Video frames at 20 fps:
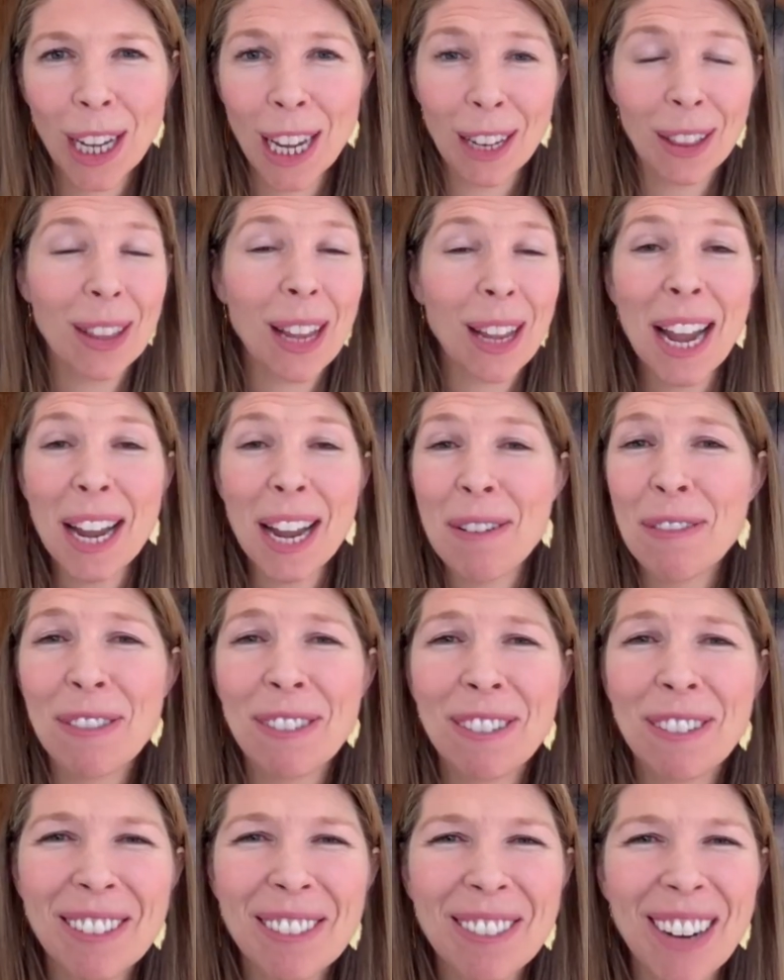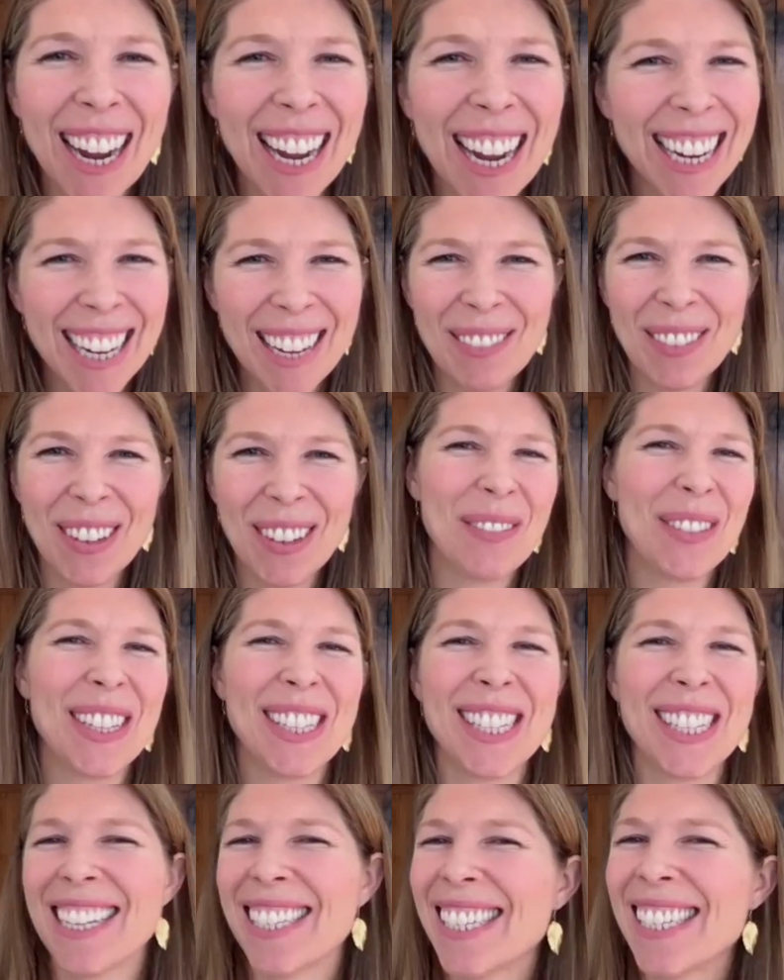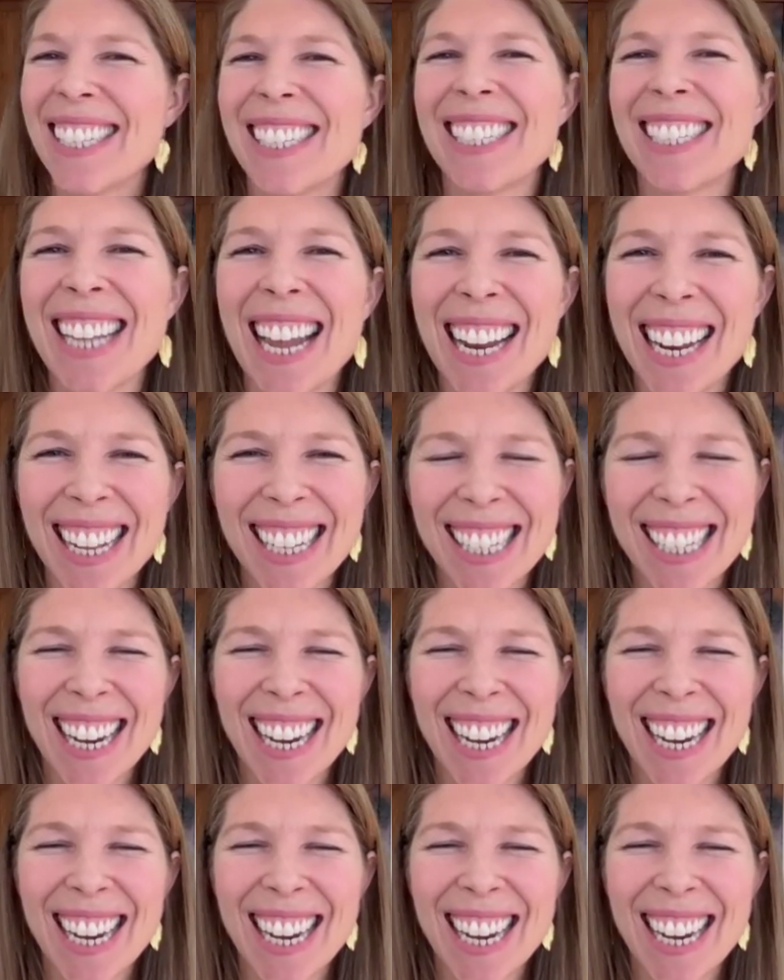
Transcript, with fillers: in life, right? Even if it's like set,